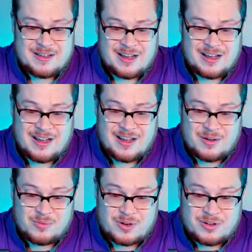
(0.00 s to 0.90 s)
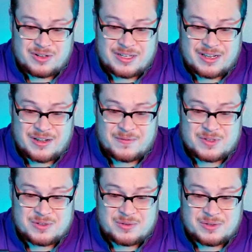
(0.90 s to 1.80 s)
Ah, World
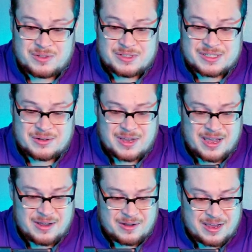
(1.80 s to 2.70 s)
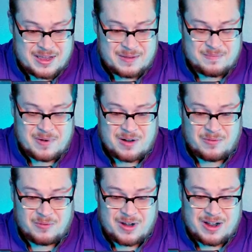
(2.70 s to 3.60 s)
of Duels. Okay, okay.
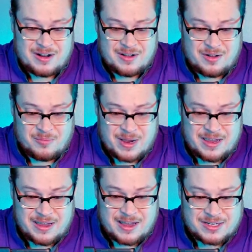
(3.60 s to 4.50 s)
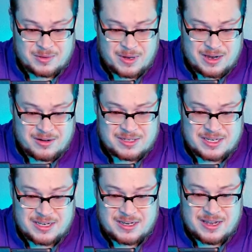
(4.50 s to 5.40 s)
Marvel Rare. Oh my gosh, are we
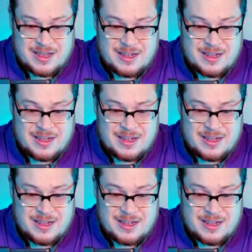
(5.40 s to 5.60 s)
guaranteed?